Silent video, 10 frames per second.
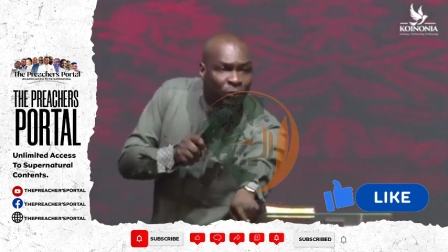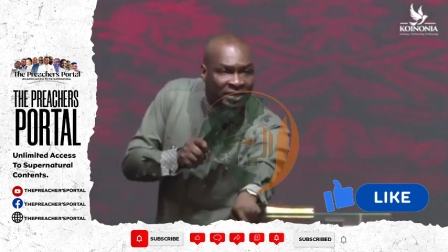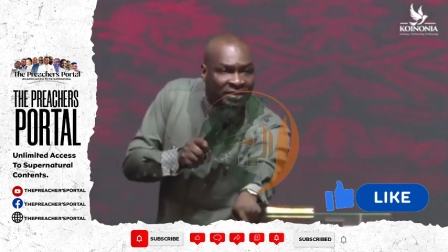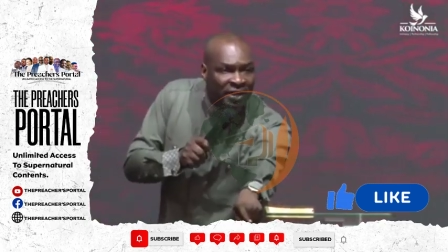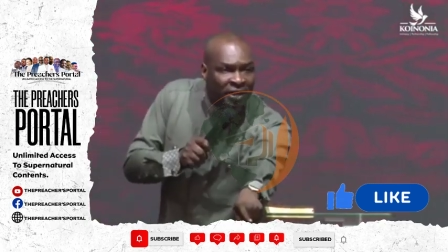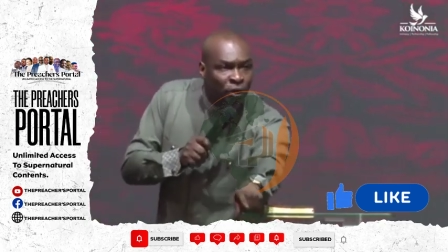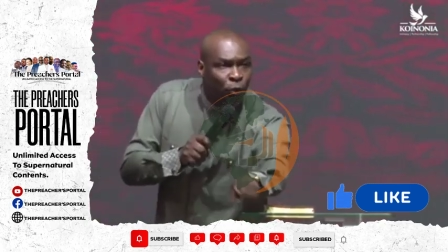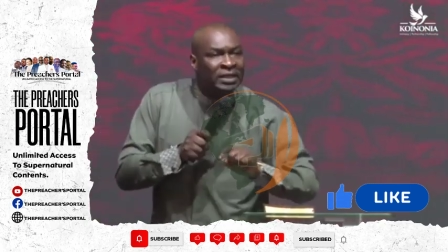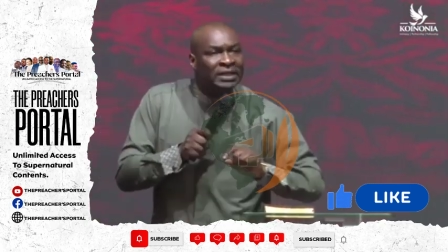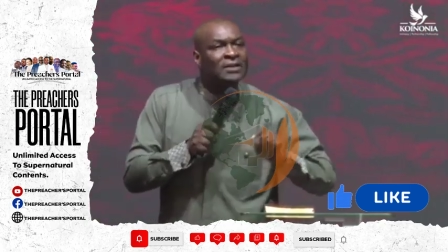it you
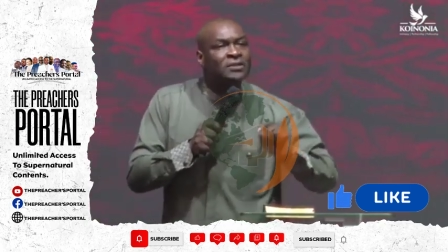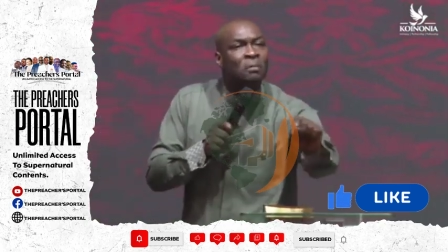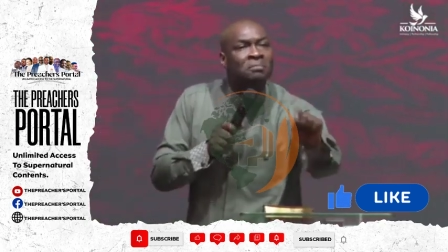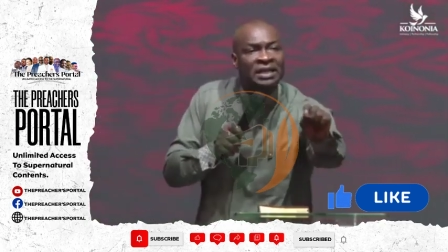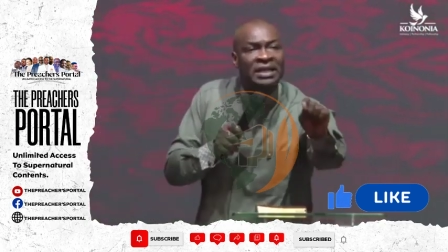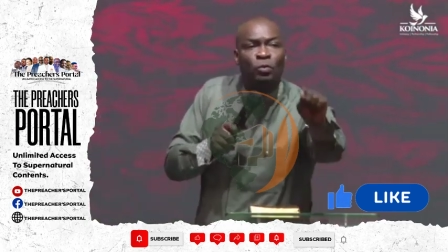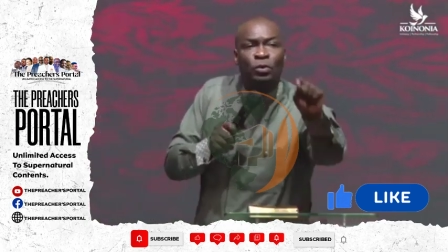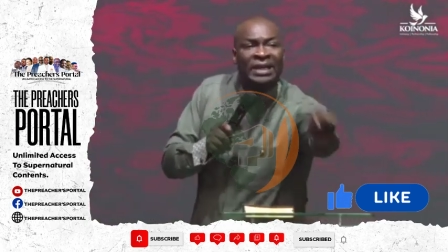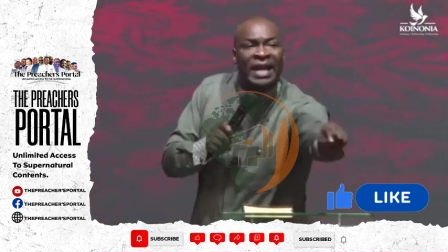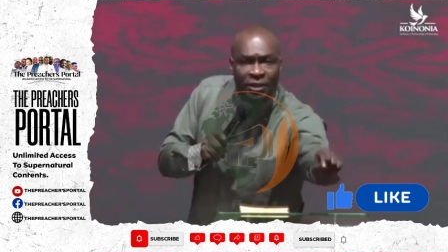will hear something I will
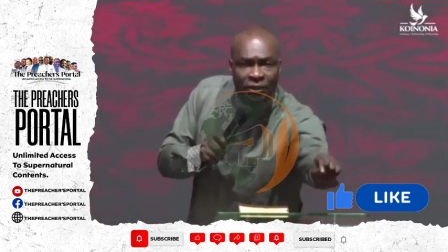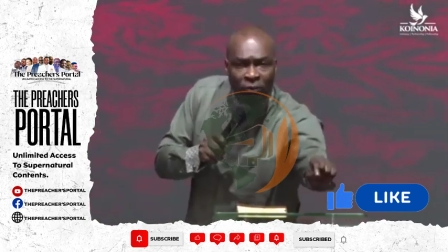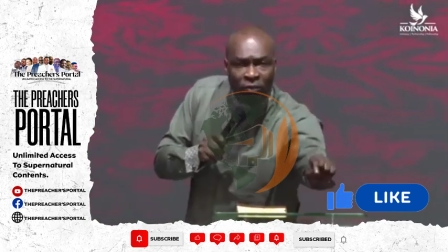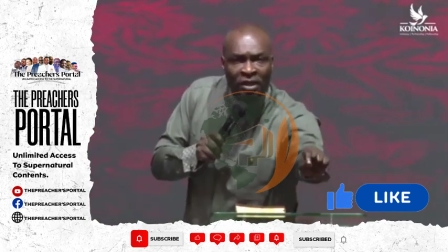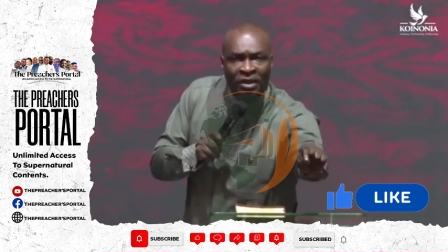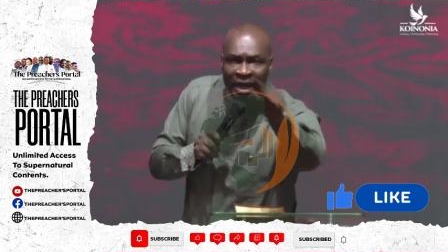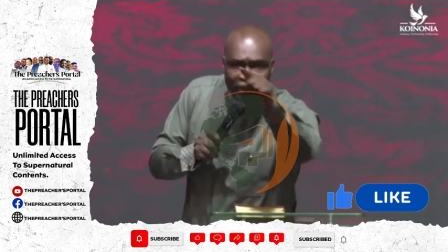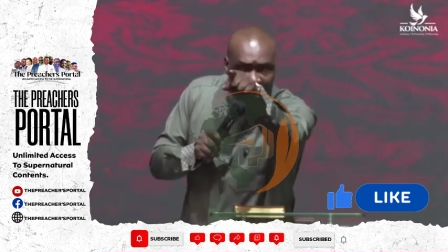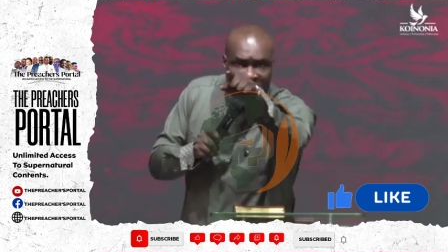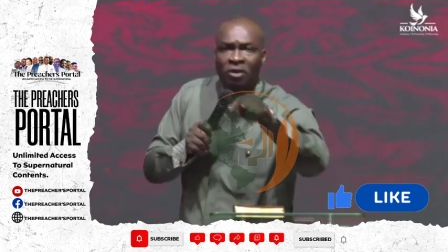tell you that
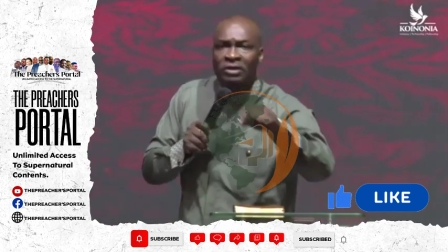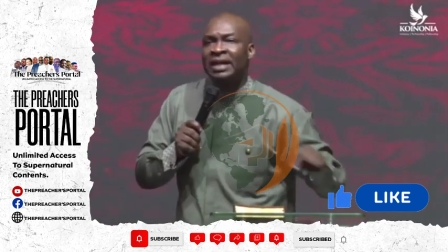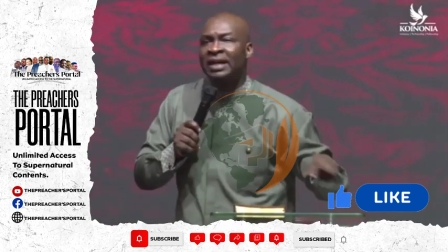you did not hear